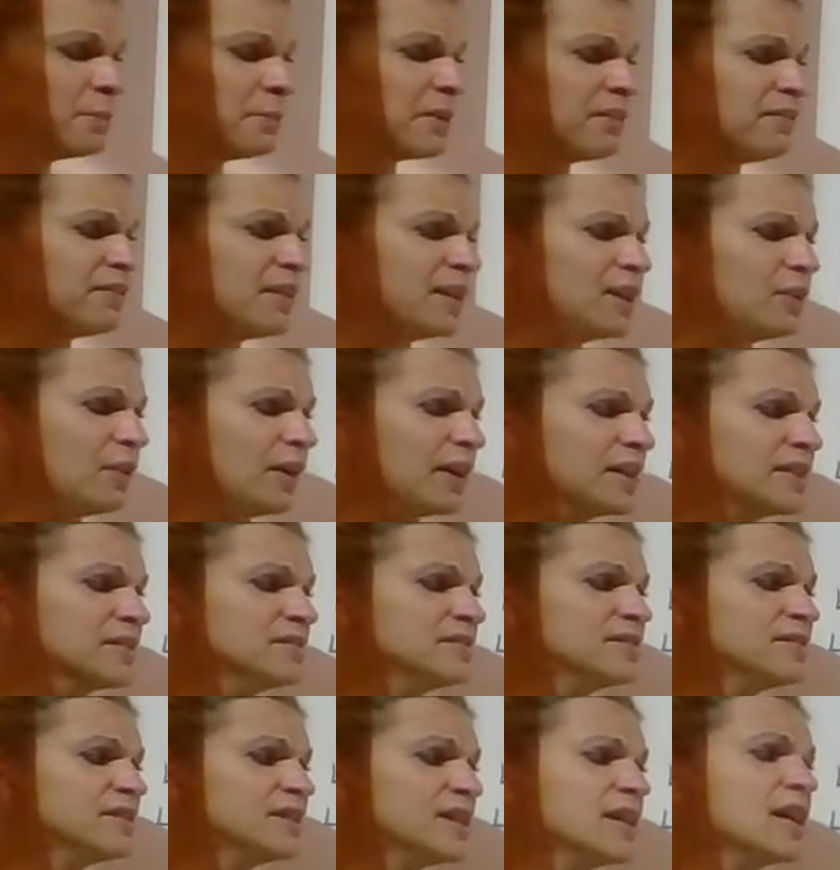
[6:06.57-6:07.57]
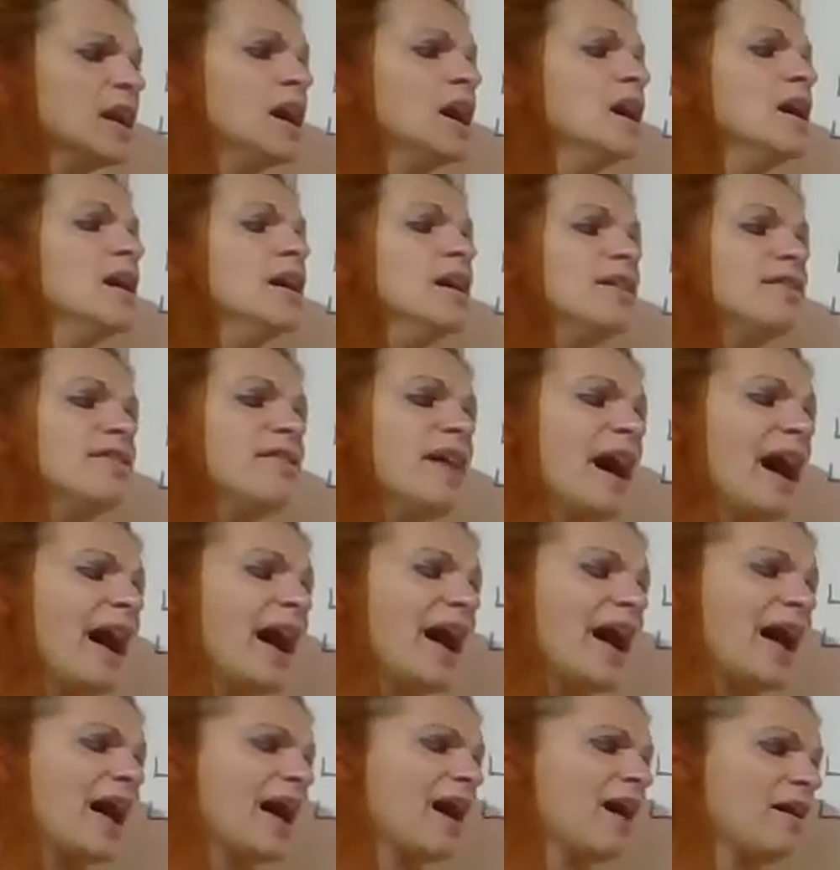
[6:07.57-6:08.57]
video I can see
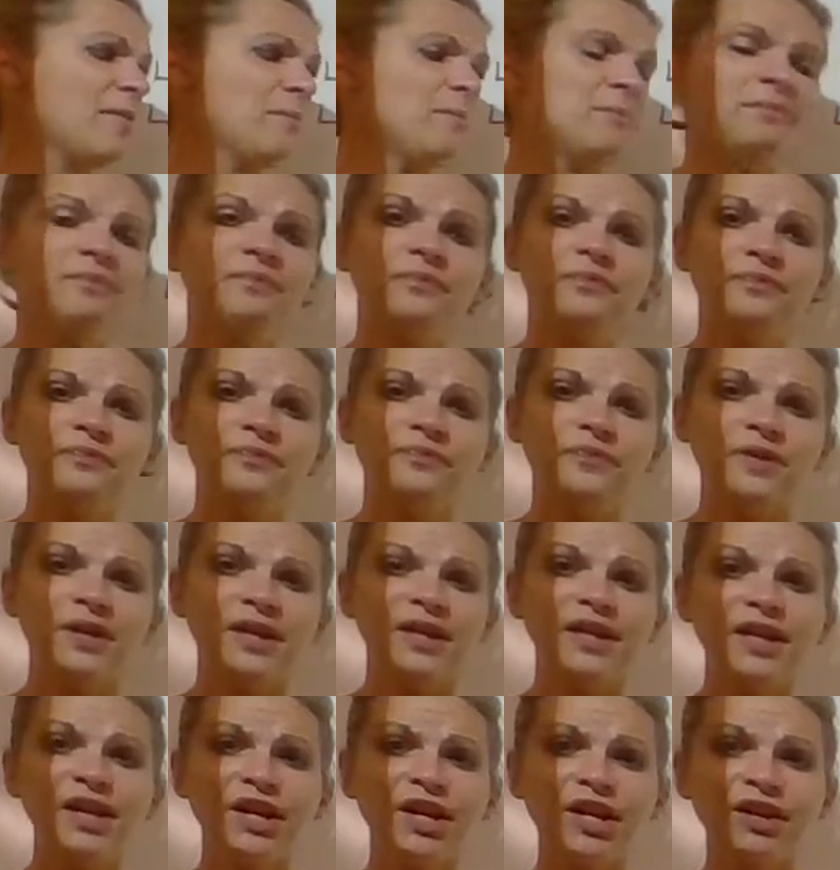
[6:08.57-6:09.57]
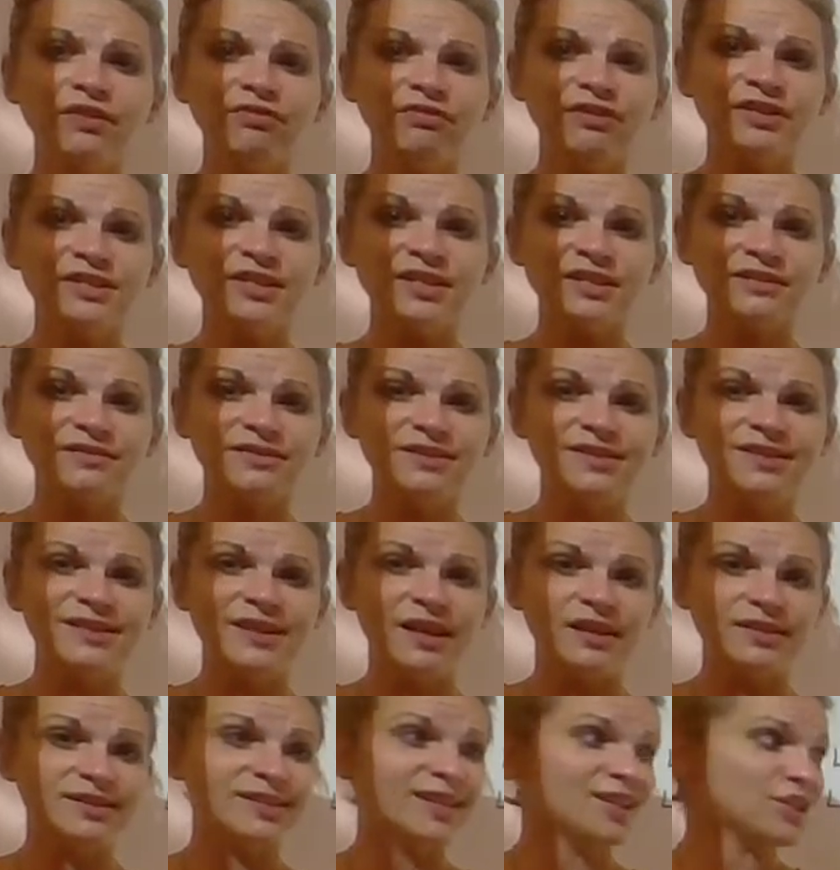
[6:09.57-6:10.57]
that here there's
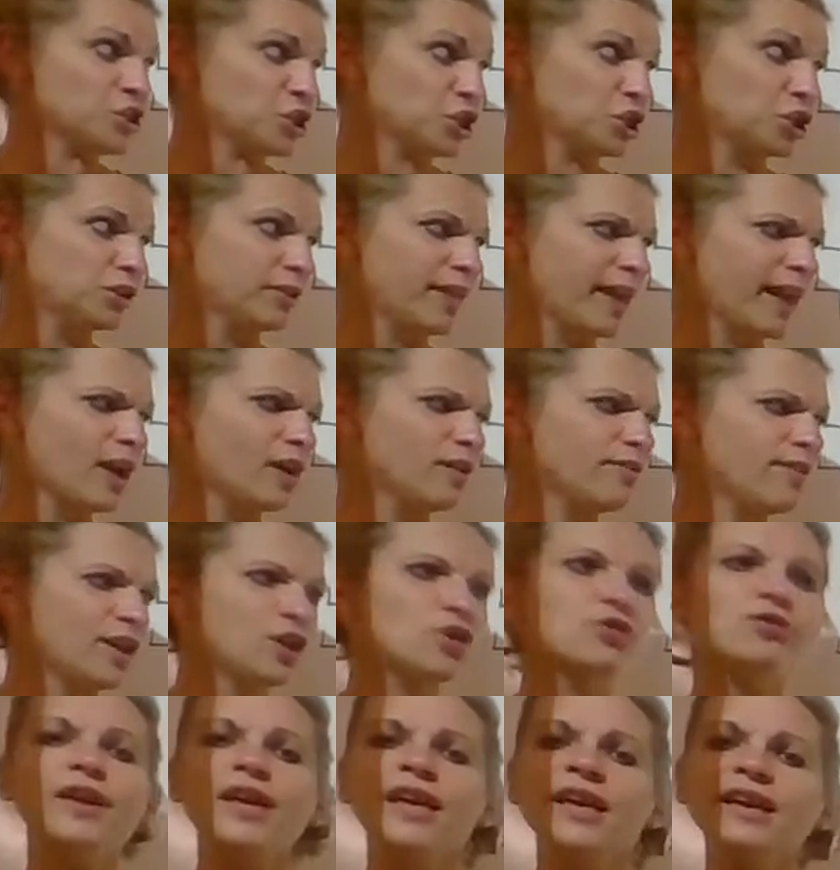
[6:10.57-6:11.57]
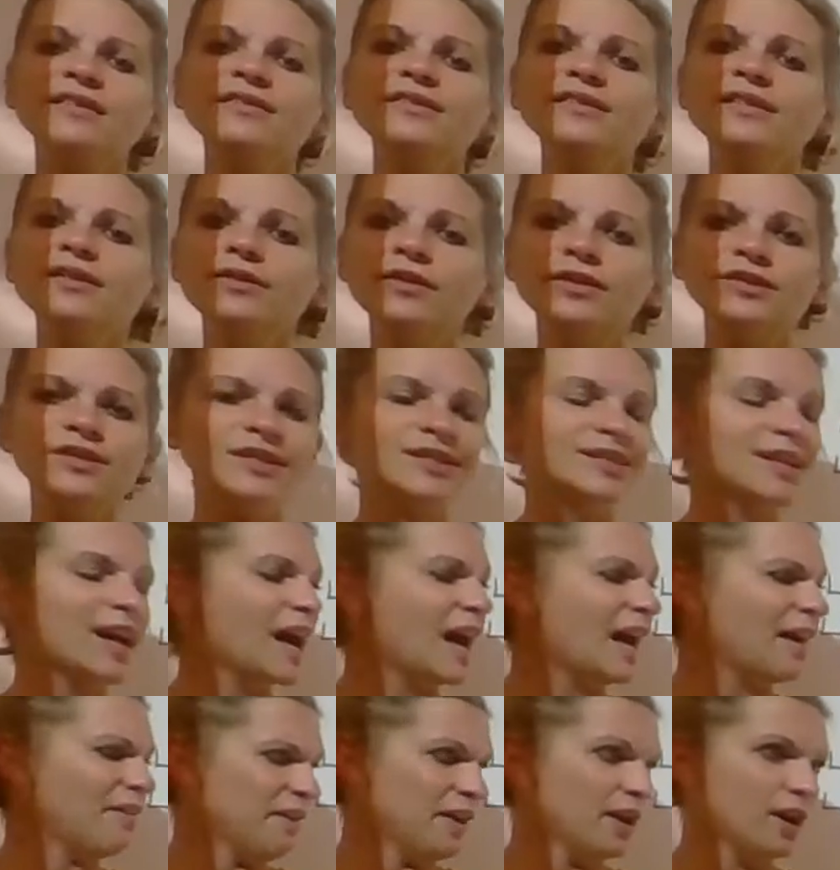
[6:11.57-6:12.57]
such a glare that you can't see there's a ta
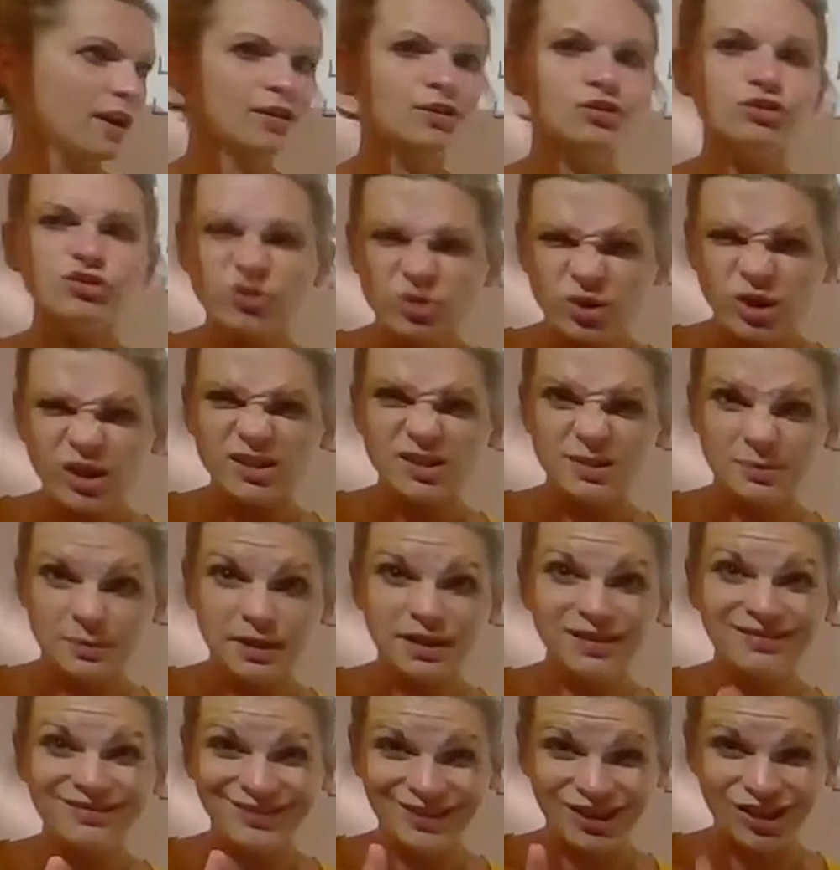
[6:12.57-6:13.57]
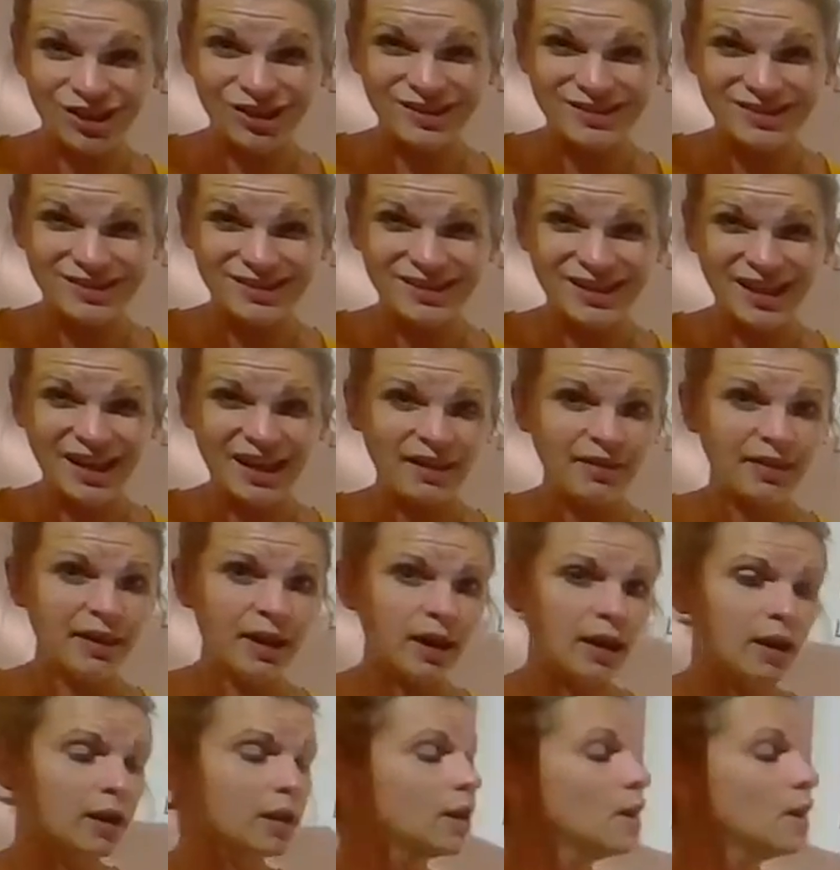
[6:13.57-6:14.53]
there. Trust me, there is a ta there.